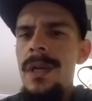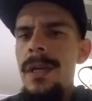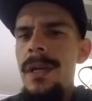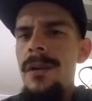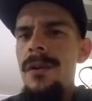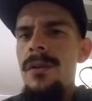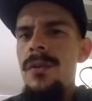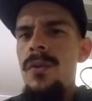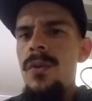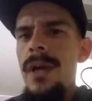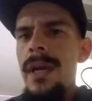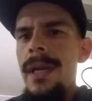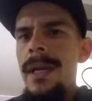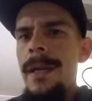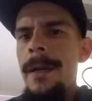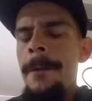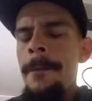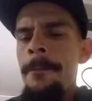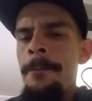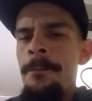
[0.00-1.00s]
here quick
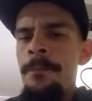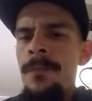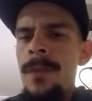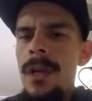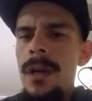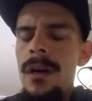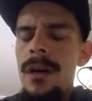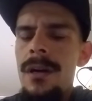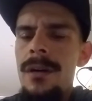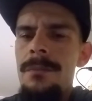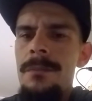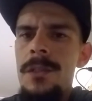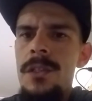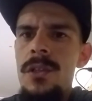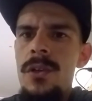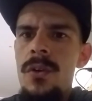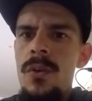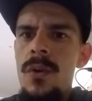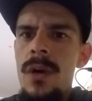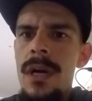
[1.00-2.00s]
um,
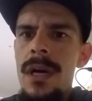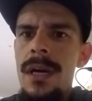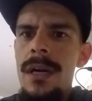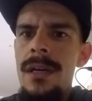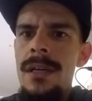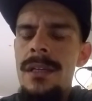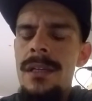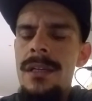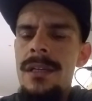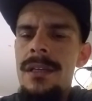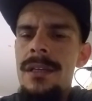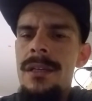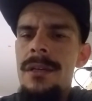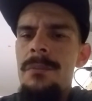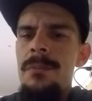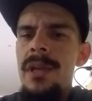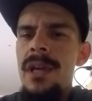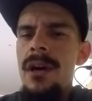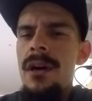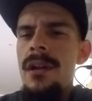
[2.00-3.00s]
so uh,
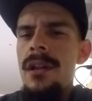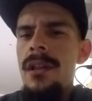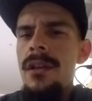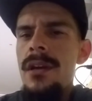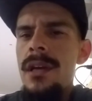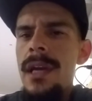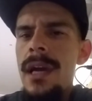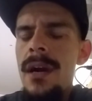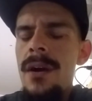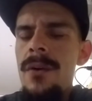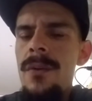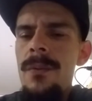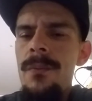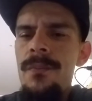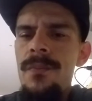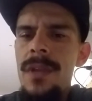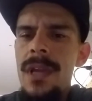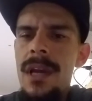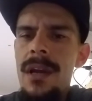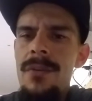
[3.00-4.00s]
be on the lookout
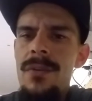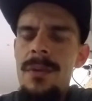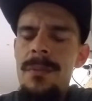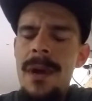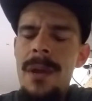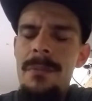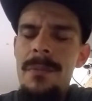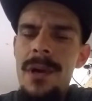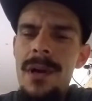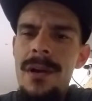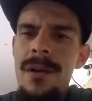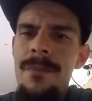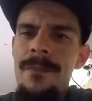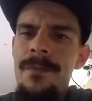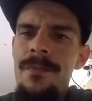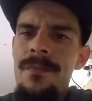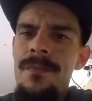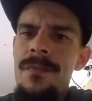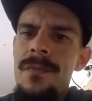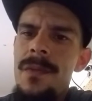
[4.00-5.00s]
and remember
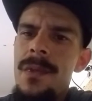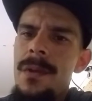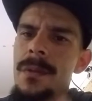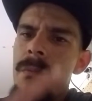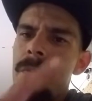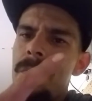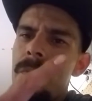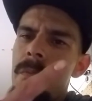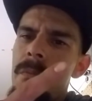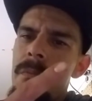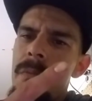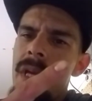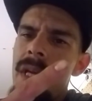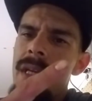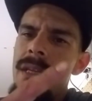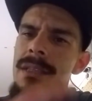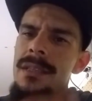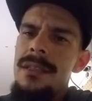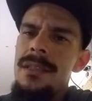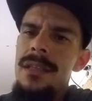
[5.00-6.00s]

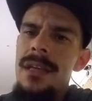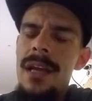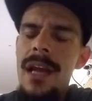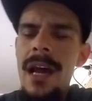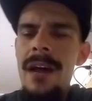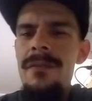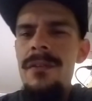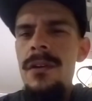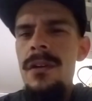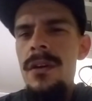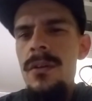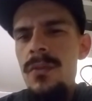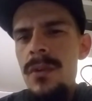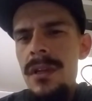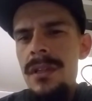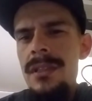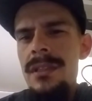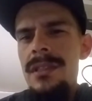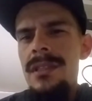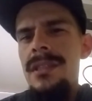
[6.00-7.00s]
peace have a good
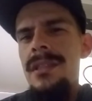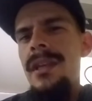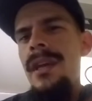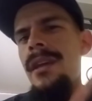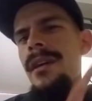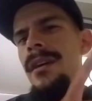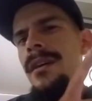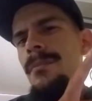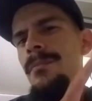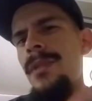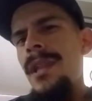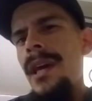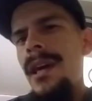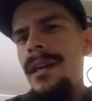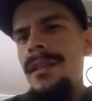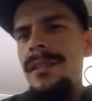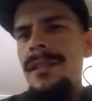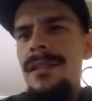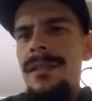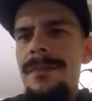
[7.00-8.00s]
one stay up
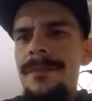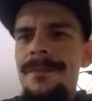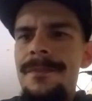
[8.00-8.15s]
players